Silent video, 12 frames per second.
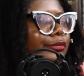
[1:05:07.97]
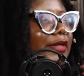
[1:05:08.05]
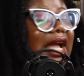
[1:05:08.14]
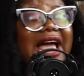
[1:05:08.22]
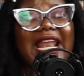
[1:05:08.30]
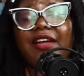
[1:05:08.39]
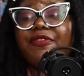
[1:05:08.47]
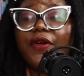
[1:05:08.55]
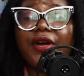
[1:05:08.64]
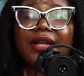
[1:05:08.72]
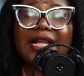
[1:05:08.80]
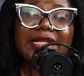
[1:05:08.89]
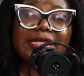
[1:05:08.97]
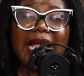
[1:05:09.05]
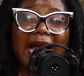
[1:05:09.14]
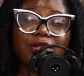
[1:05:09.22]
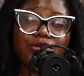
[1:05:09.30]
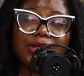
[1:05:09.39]
And I've heard that this
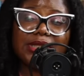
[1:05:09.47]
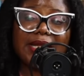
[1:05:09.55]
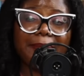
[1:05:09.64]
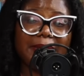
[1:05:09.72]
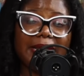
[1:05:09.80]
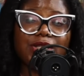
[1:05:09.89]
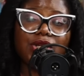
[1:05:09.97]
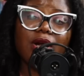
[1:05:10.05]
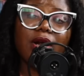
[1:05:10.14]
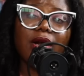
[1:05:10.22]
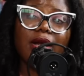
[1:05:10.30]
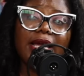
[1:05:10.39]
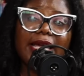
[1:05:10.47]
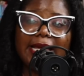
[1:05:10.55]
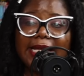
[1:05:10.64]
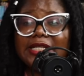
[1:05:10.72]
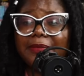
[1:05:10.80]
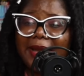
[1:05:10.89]
actress that plays her is
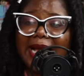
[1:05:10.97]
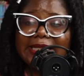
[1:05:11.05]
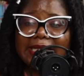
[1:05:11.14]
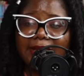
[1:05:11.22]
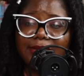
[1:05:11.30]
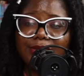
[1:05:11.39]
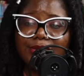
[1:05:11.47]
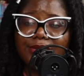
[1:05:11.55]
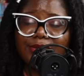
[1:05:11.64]
in Black Sails,